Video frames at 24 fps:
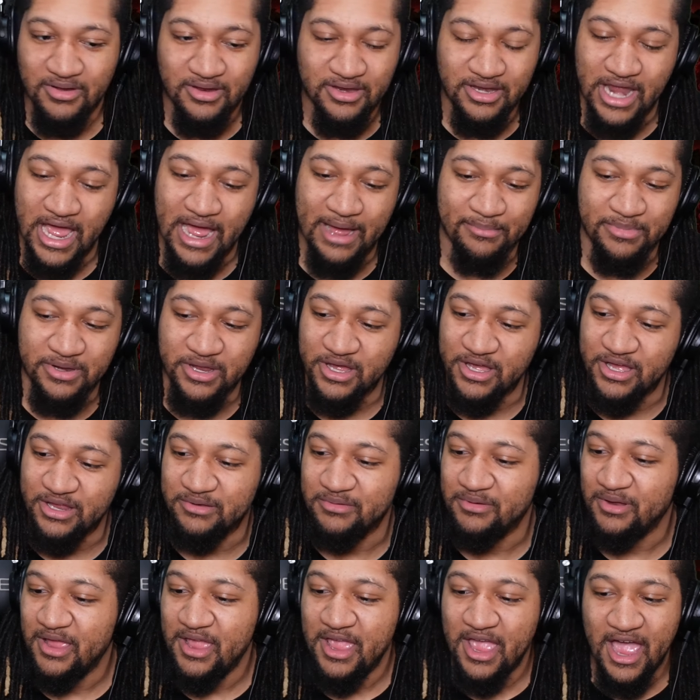Nah, I'm done.
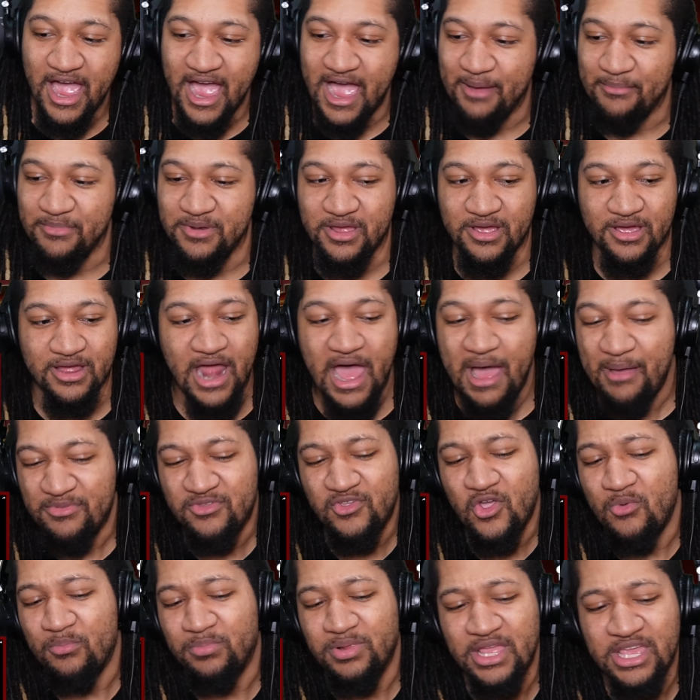I'm done. I'm just
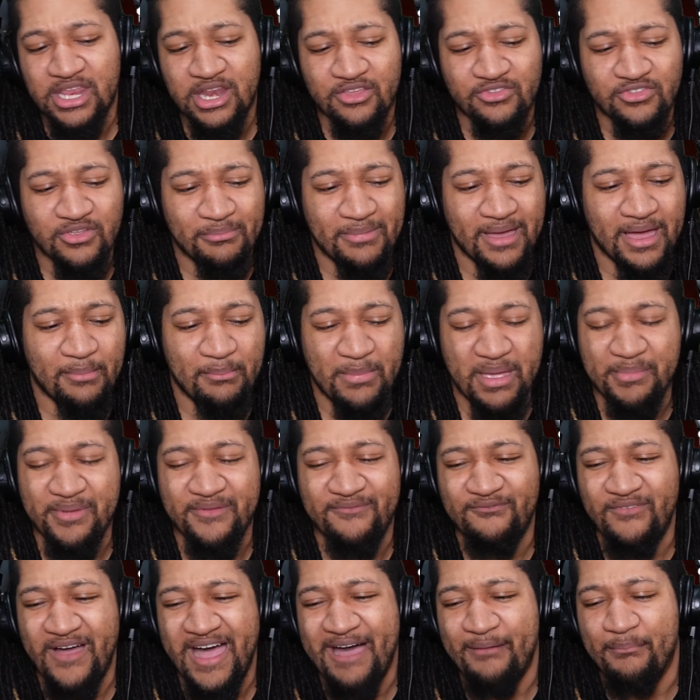gonna play this about maybe
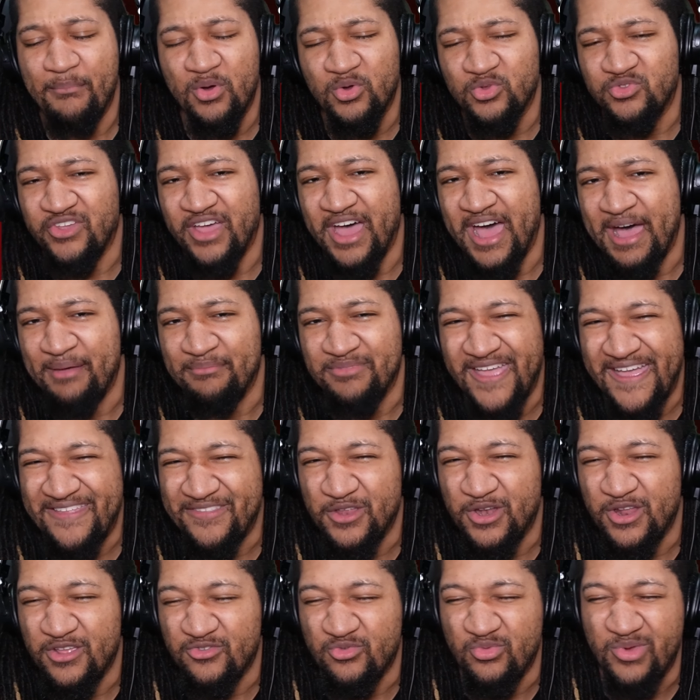five more times after
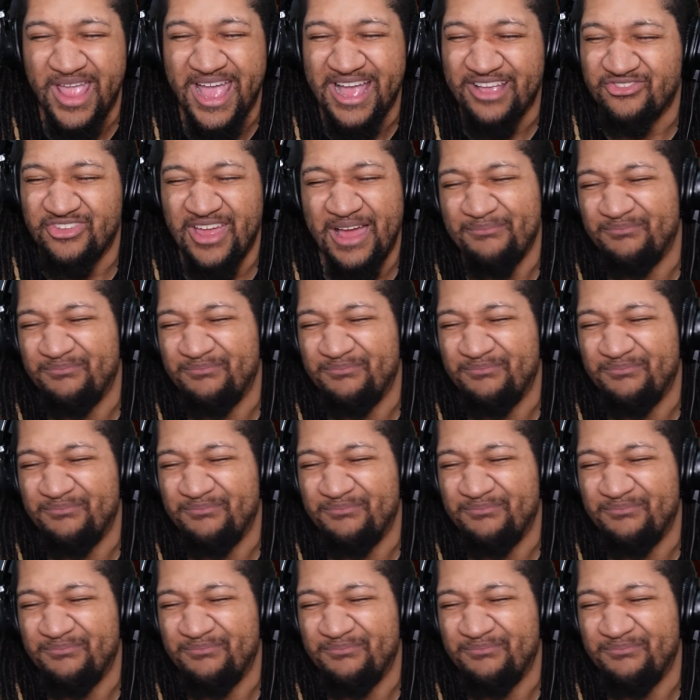this reaction.